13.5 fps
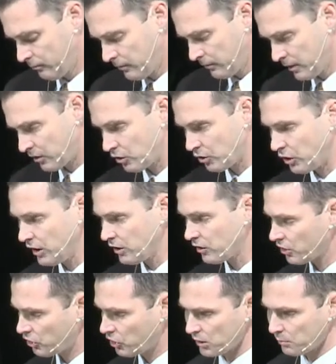This is Jesus
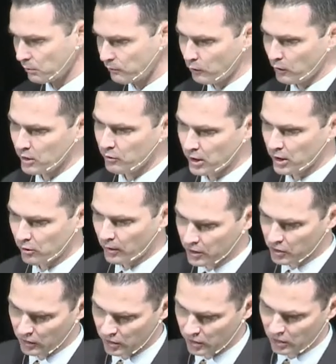just before his
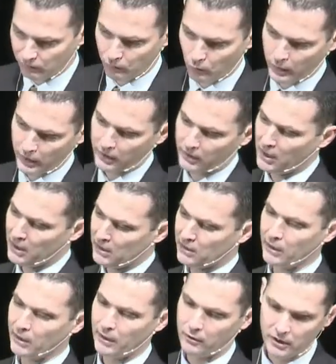resurrection. This is 40 days
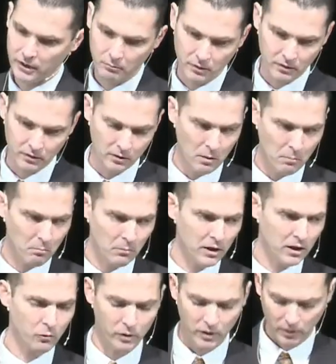later. He had been
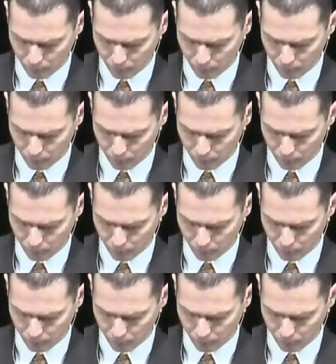meeting with them